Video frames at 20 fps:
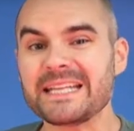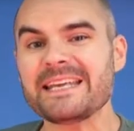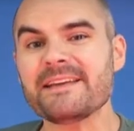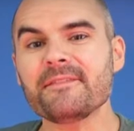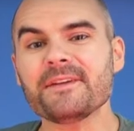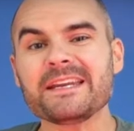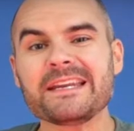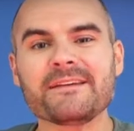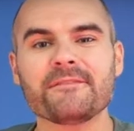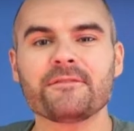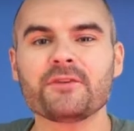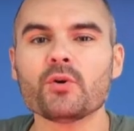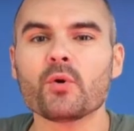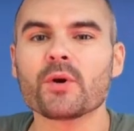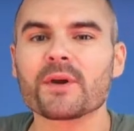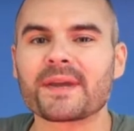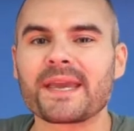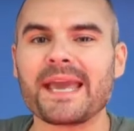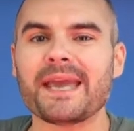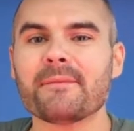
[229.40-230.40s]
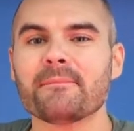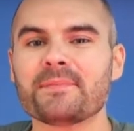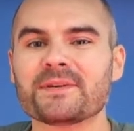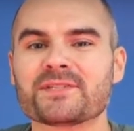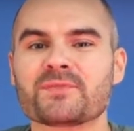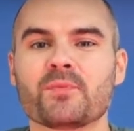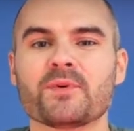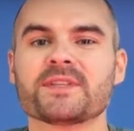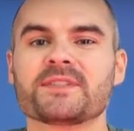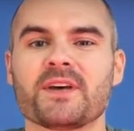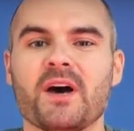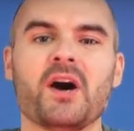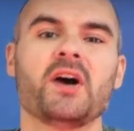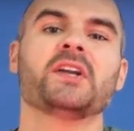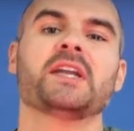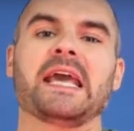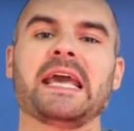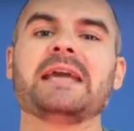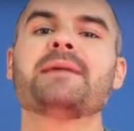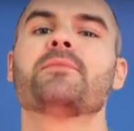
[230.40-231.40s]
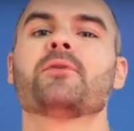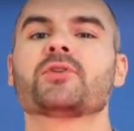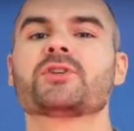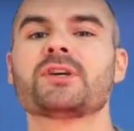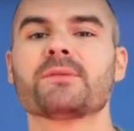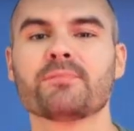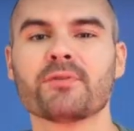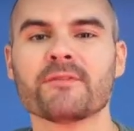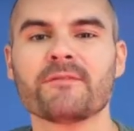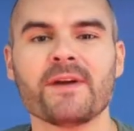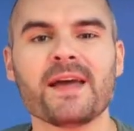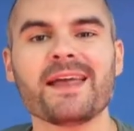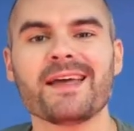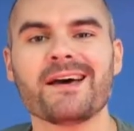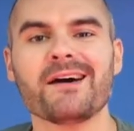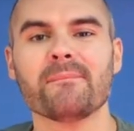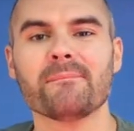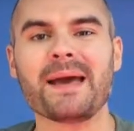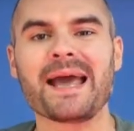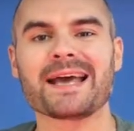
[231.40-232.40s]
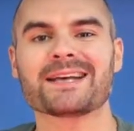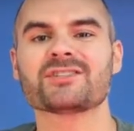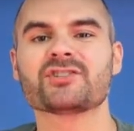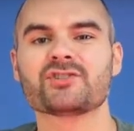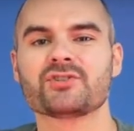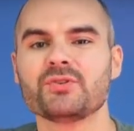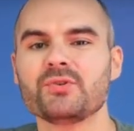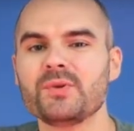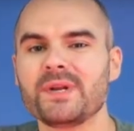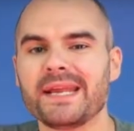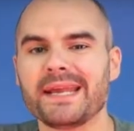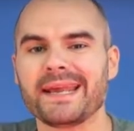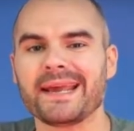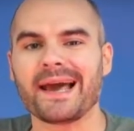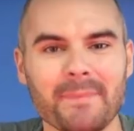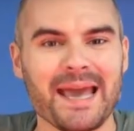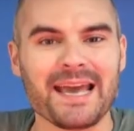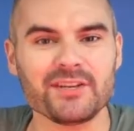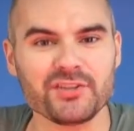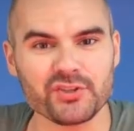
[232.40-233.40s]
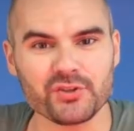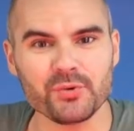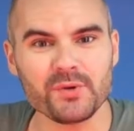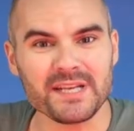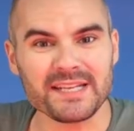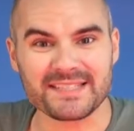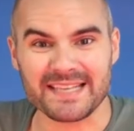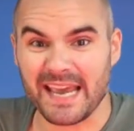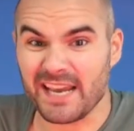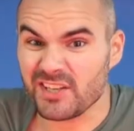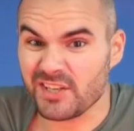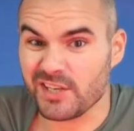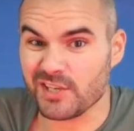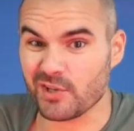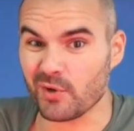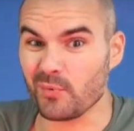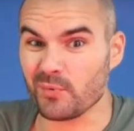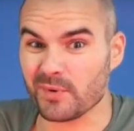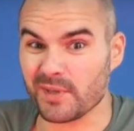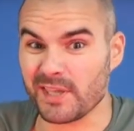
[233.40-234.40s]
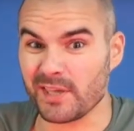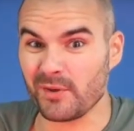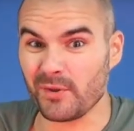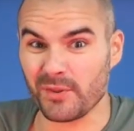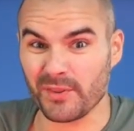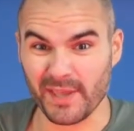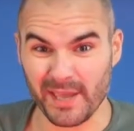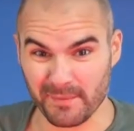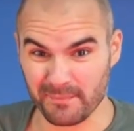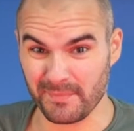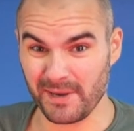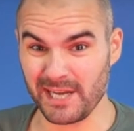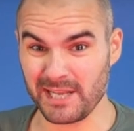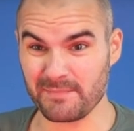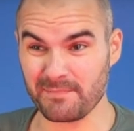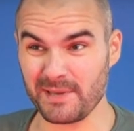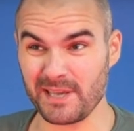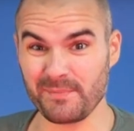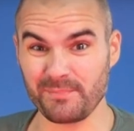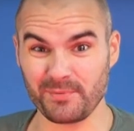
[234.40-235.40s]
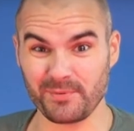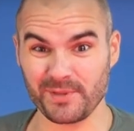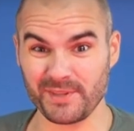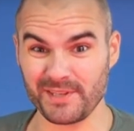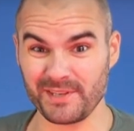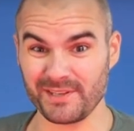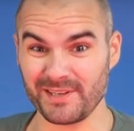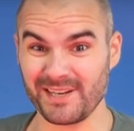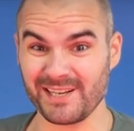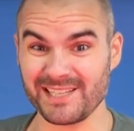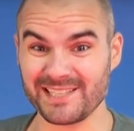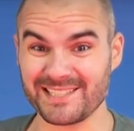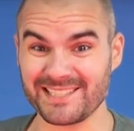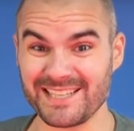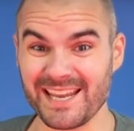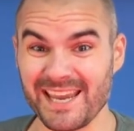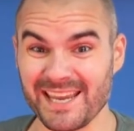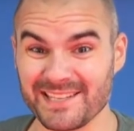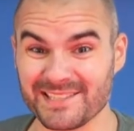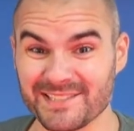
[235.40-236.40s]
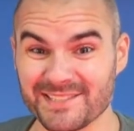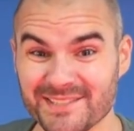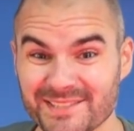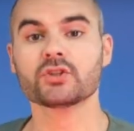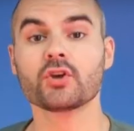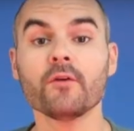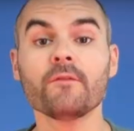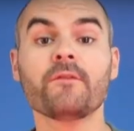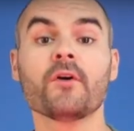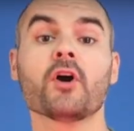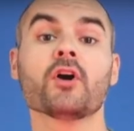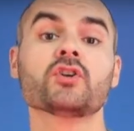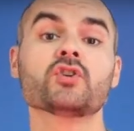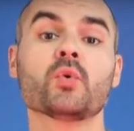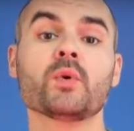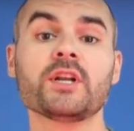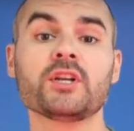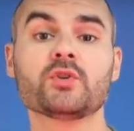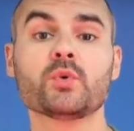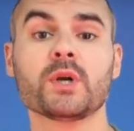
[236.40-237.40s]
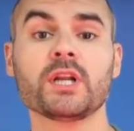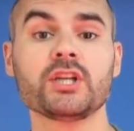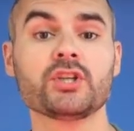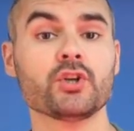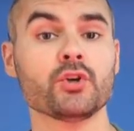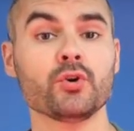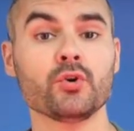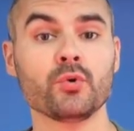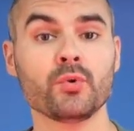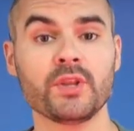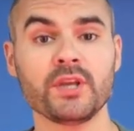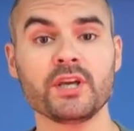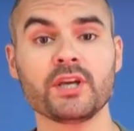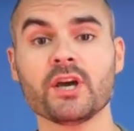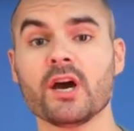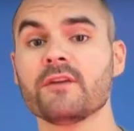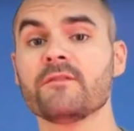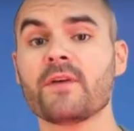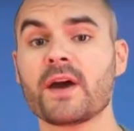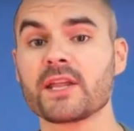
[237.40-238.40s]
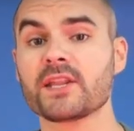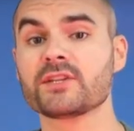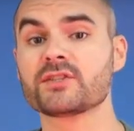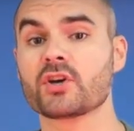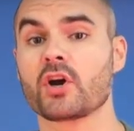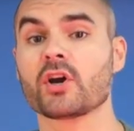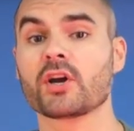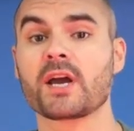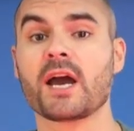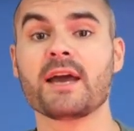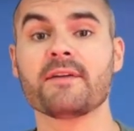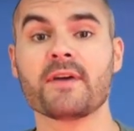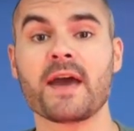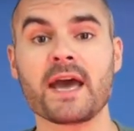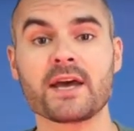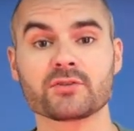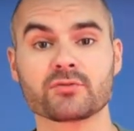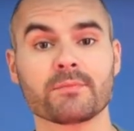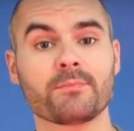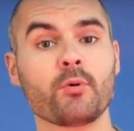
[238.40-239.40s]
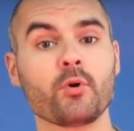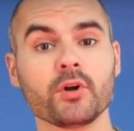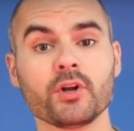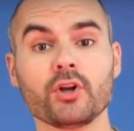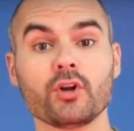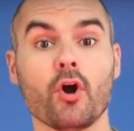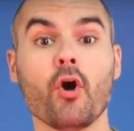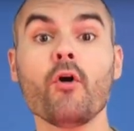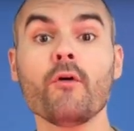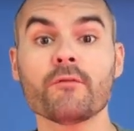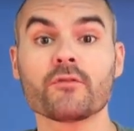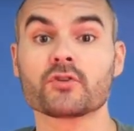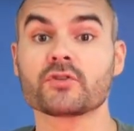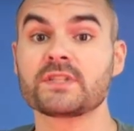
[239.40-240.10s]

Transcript: even if your campus was unable to prevent a mass shooting, mass shootings actually don't kill that many people in the United States. So far in 2022, the Gun Violence Archive has reported over